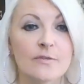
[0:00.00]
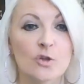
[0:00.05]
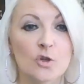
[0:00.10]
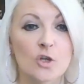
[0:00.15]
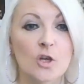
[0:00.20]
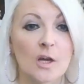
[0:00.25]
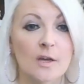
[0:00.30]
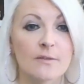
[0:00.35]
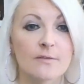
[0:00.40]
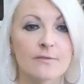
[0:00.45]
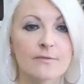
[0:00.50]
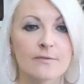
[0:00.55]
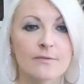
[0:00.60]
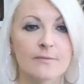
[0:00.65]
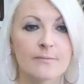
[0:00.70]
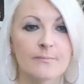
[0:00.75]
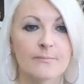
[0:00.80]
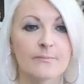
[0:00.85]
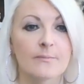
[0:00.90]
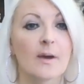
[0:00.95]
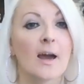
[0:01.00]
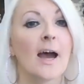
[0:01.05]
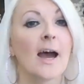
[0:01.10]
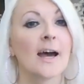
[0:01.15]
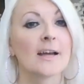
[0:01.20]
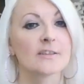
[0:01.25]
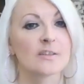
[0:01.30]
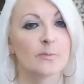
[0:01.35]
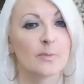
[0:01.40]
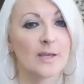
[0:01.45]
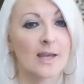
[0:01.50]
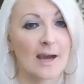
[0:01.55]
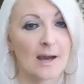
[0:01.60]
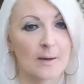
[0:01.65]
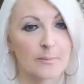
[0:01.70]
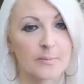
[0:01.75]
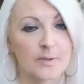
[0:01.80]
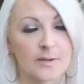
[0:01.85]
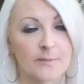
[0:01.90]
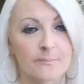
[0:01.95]
your life and to be
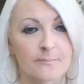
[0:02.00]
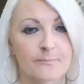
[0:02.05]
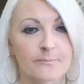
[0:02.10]
happy.